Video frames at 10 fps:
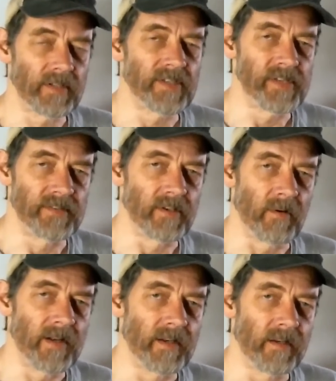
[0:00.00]

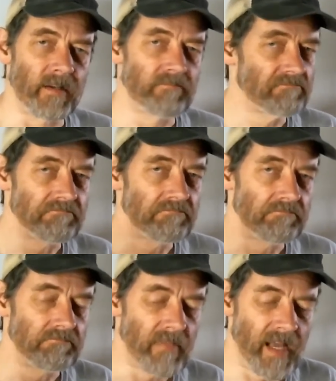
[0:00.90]
disintegrating.
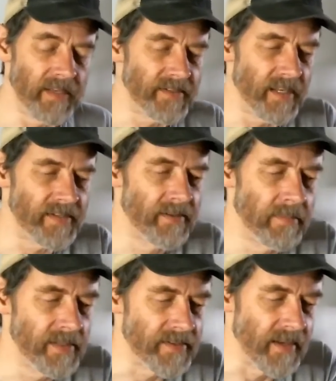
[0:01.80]
It's as
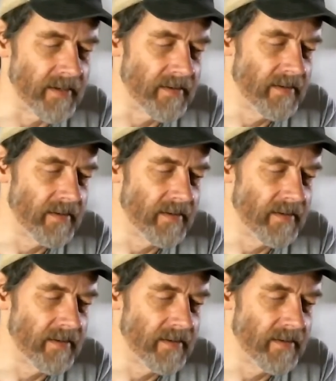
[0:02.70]
simple as that.